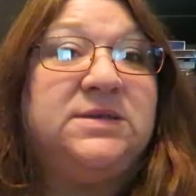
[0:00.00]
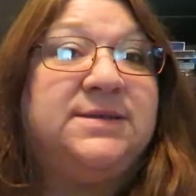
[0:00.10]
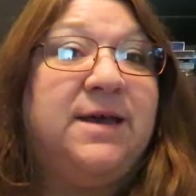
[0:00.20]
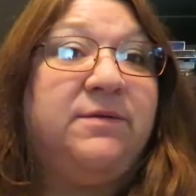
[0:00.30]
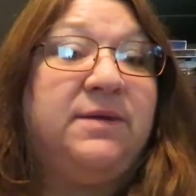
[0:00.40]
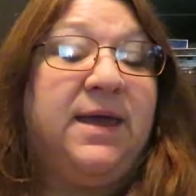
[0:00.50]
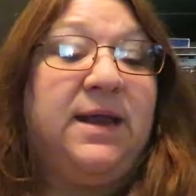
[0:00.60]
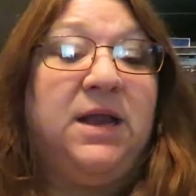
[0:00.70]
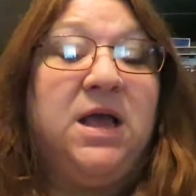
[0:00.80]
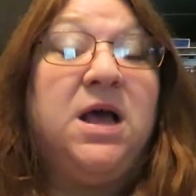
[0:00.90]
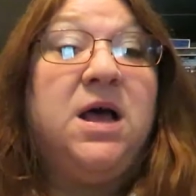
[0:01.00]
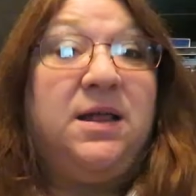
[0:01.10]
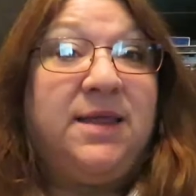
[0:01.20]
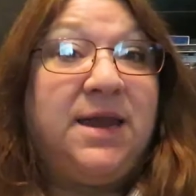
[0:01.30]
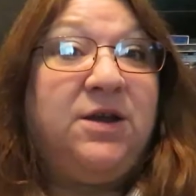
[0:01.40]
in Southgate.
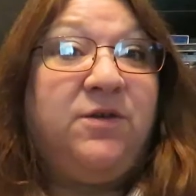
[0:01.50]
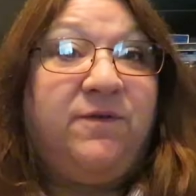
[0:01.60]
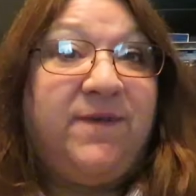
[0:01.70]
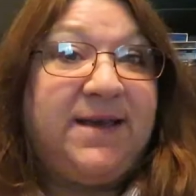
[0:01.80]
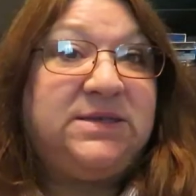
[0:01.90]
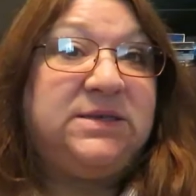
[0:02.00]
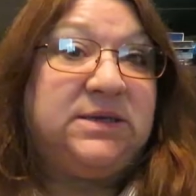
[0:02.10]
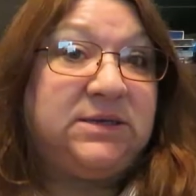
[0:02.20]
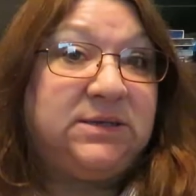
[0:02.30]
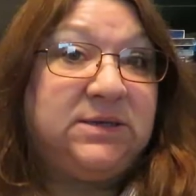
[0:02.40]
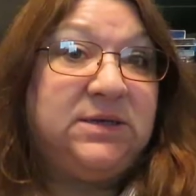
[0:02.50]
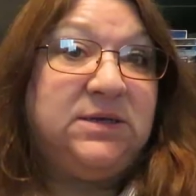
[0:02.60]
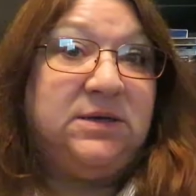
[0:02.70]
A lot of new faces.